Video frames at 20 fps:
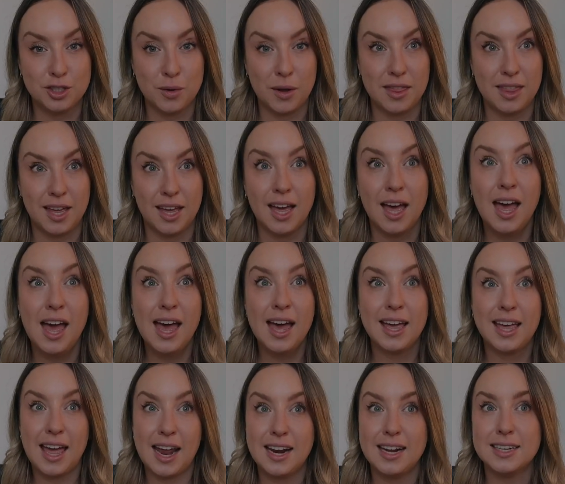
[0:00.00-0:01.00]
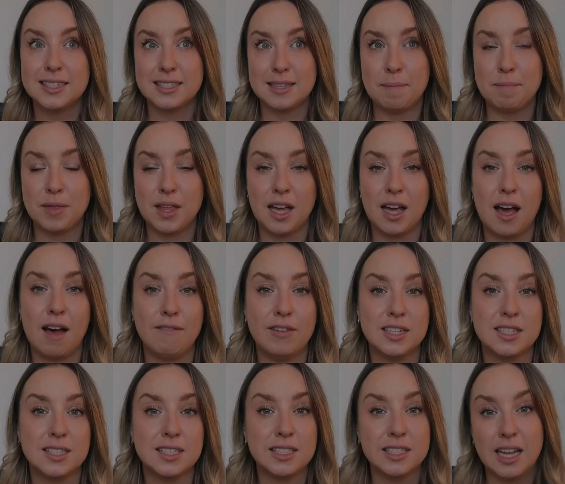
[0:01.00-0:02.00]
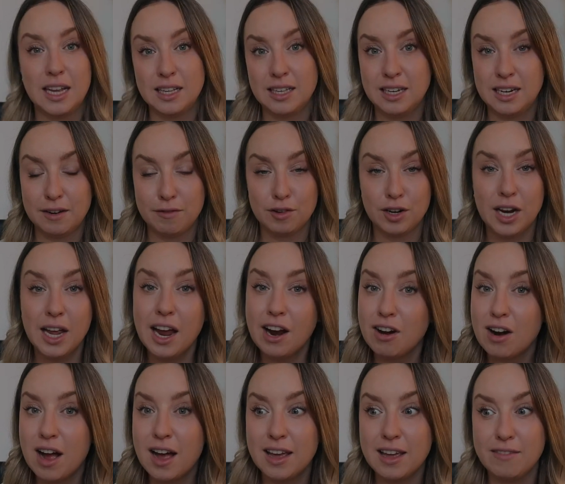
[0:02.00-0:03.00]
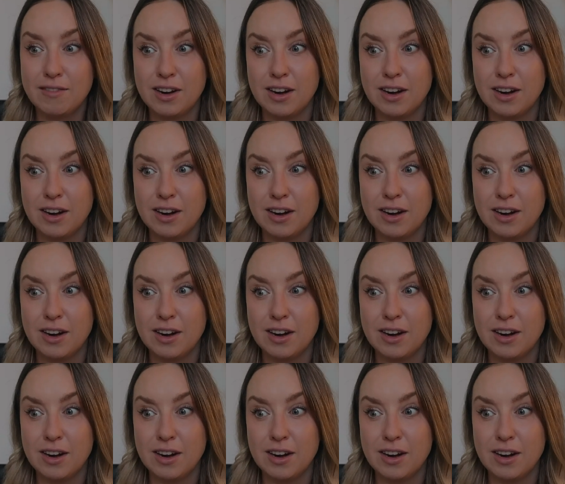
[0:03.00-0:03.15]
So I think getting something of a slightly different era,